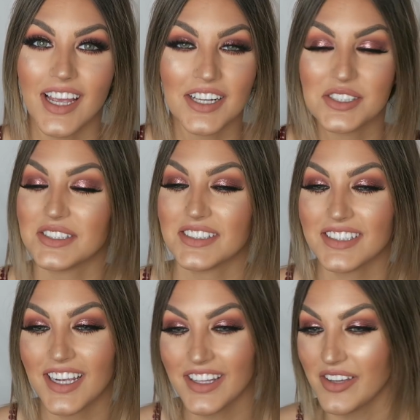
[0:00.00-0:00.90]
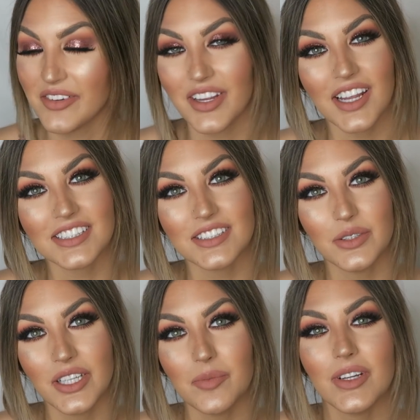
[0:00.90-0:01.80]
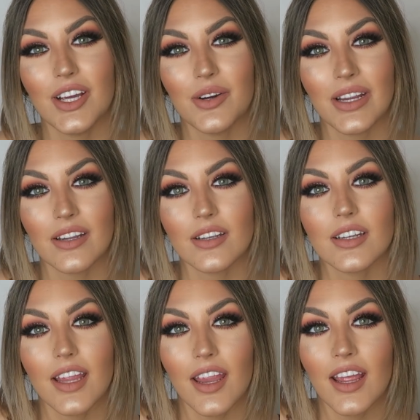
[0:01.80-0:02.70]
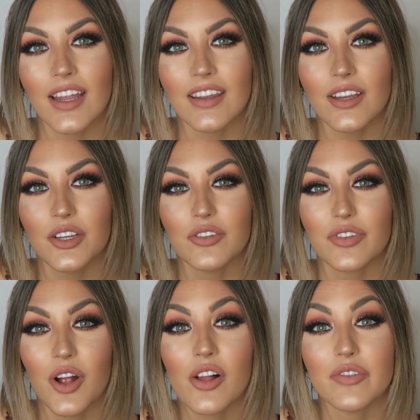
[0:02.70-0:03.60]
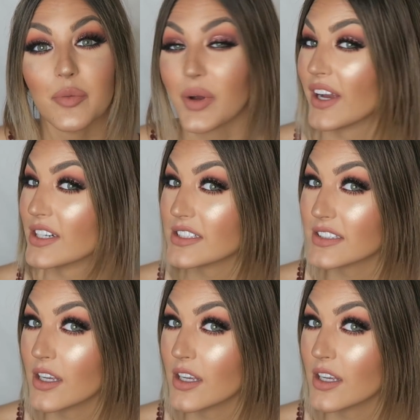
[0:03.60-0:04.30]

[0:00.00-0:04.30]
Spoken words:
I love you guys. You keep me going. And thank you for all of your prayers.